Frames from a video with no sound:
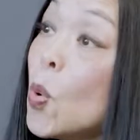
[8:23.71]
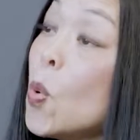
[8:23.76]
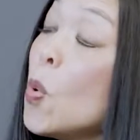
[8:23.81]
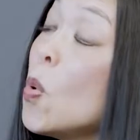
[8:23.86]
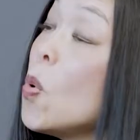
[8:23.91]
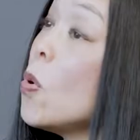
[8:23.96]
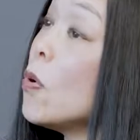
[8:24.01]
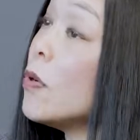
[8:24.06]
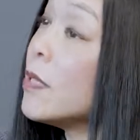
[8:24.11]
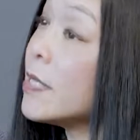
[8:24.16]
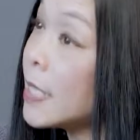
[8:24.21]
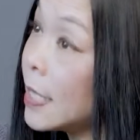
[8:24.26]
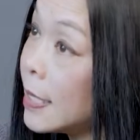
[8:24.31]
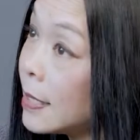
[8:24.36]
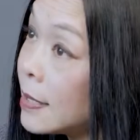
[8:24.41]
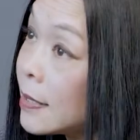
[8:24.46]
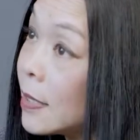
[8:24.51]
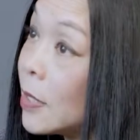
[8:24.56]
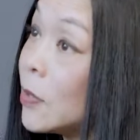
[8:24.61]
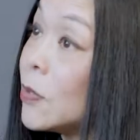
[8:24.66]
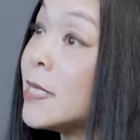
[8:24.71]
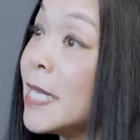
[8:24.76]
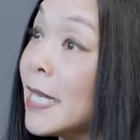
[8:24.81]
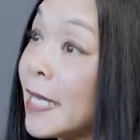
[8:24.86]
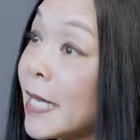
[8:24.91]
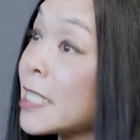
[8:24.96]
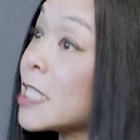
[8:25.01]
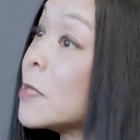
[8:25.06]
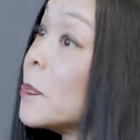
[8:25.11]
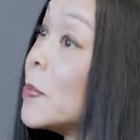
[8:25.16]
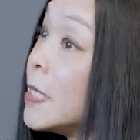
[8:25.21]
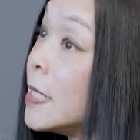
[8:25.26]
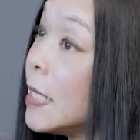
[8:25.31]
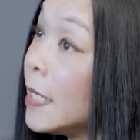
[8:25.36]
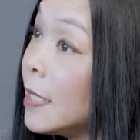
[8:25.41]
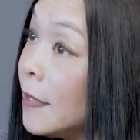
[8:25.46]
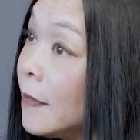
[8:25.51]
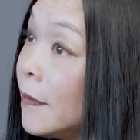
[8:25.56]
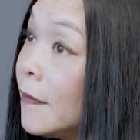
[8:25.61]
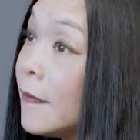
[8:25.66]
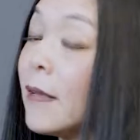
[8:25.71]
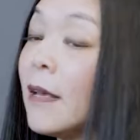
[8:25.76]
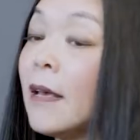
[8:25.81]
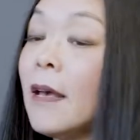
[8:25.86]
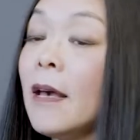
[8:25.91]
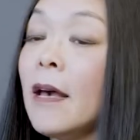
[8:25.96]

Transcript: or data or tech expertise.